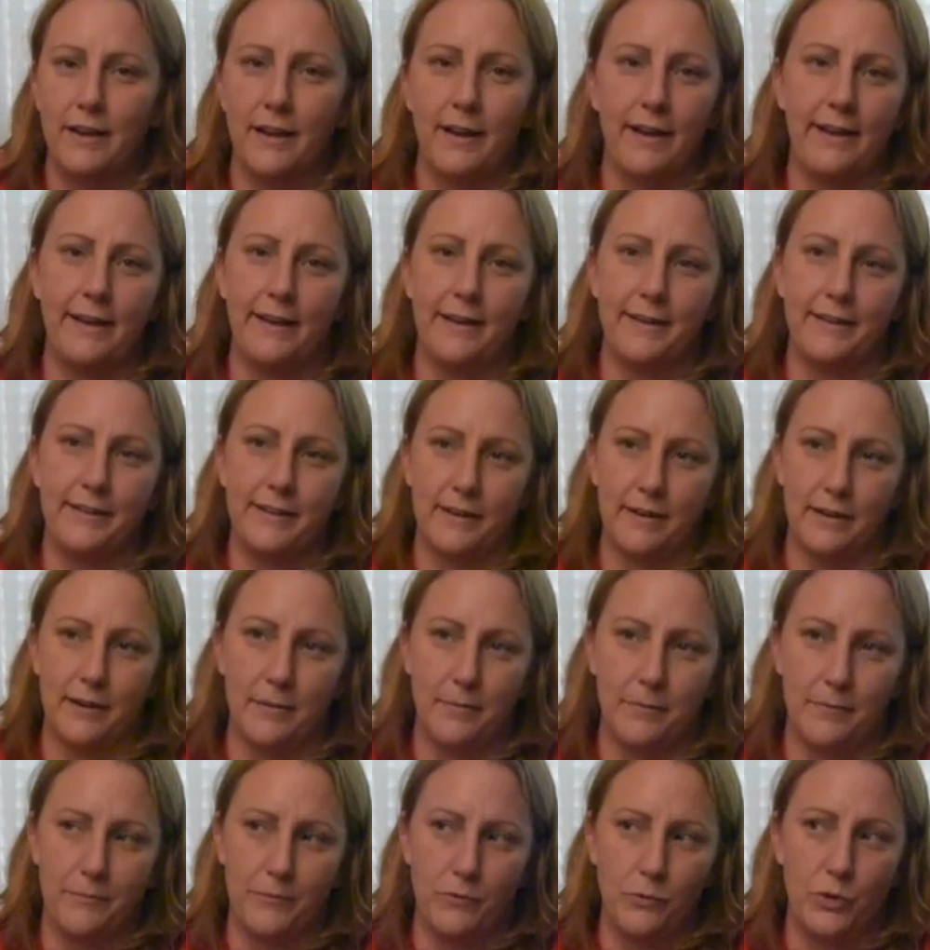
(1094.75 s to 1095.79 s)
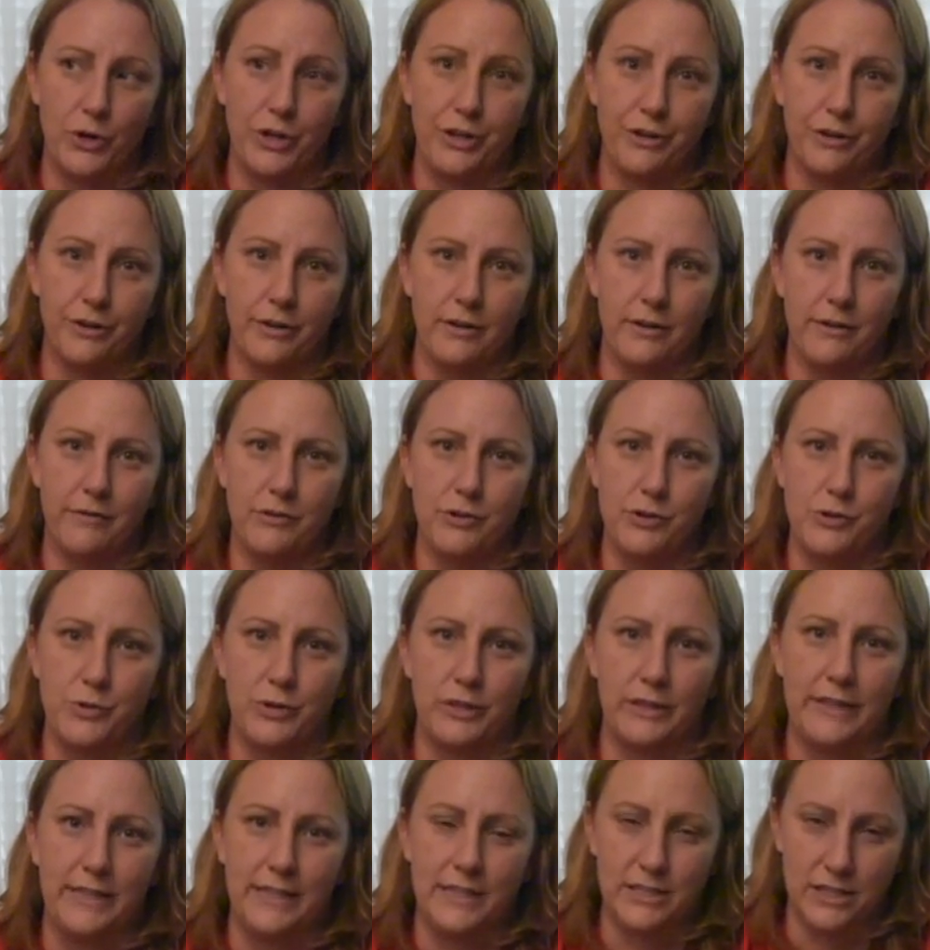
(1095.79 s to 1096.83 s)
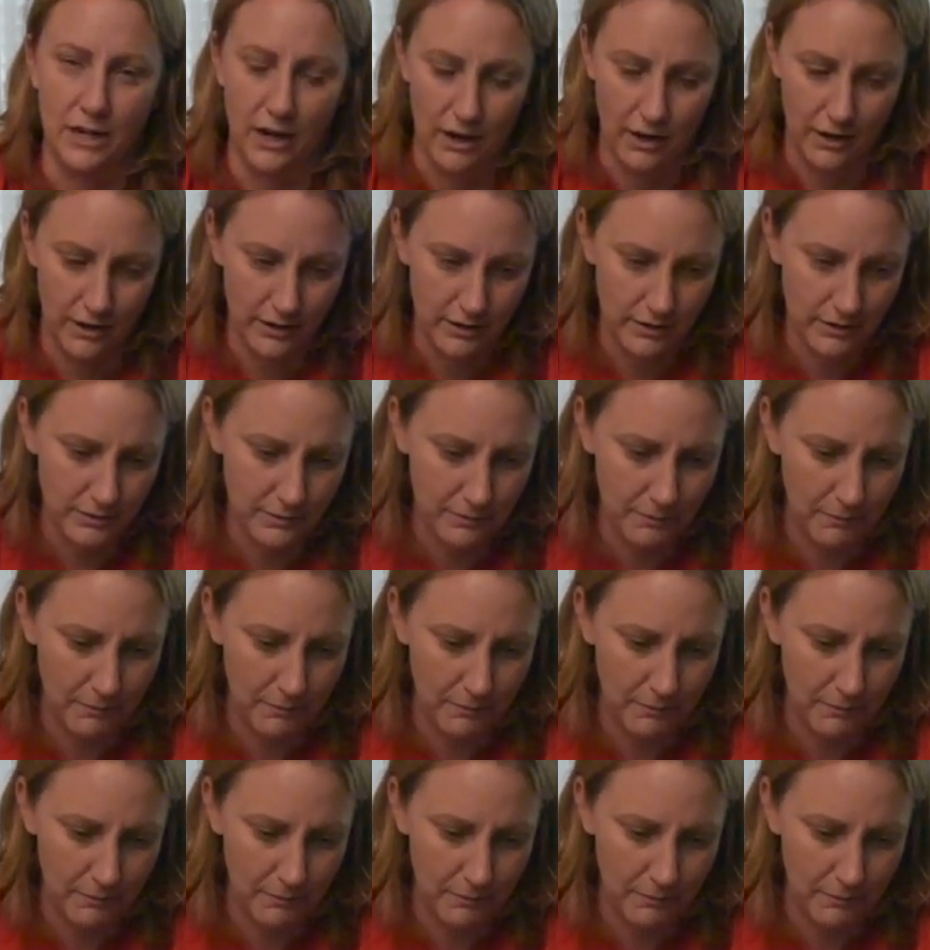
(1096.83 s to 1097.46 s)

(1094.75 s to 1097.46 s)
and what your individual needs are.